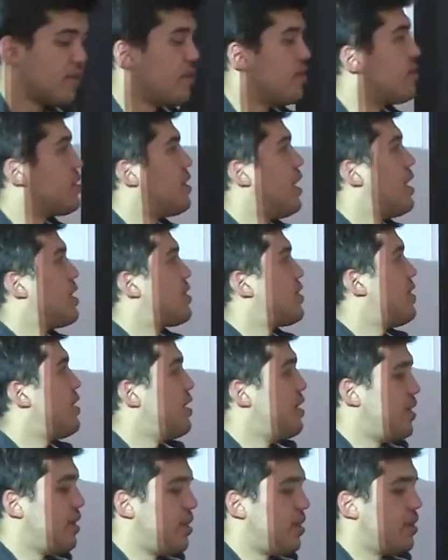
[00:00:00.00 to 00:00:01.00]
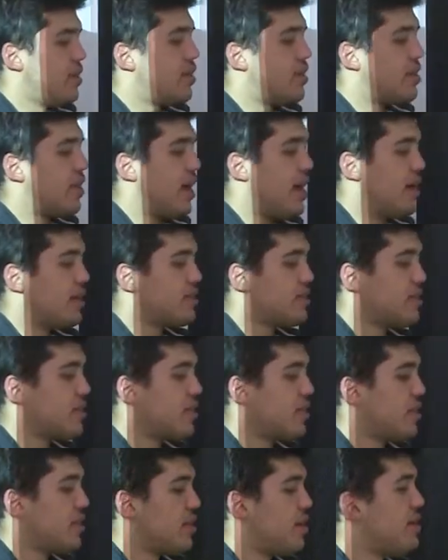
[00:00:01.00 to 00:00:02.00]
that
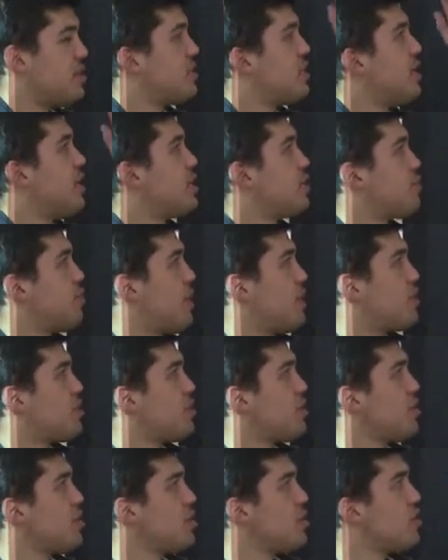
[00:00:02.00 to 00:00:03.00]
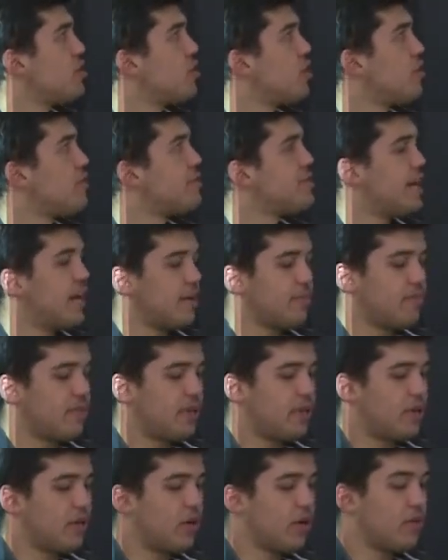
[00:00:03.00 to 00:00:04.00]
there's an expression of type
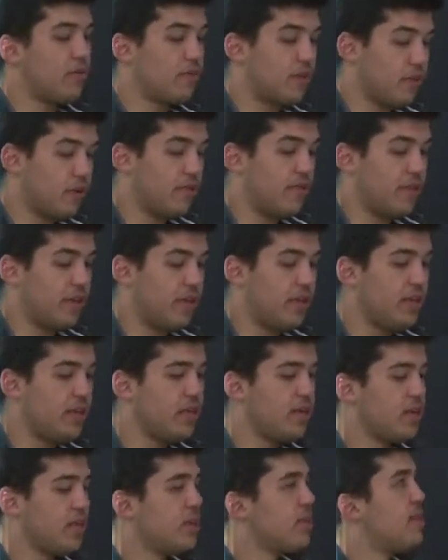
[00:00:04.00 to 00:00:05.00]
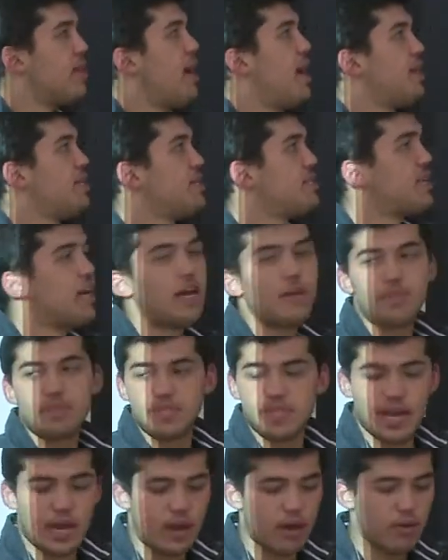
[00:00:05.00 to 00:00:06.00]
of E that has type
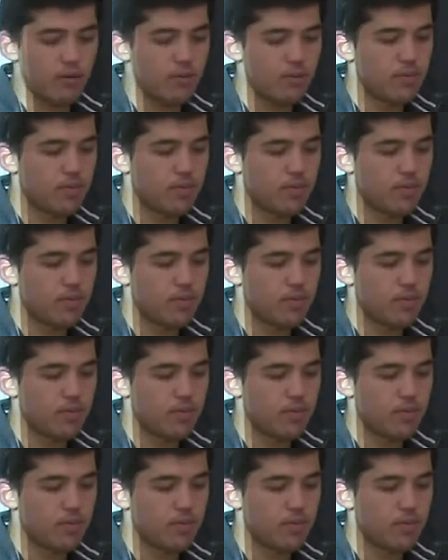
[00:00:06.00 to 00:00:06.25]
tau,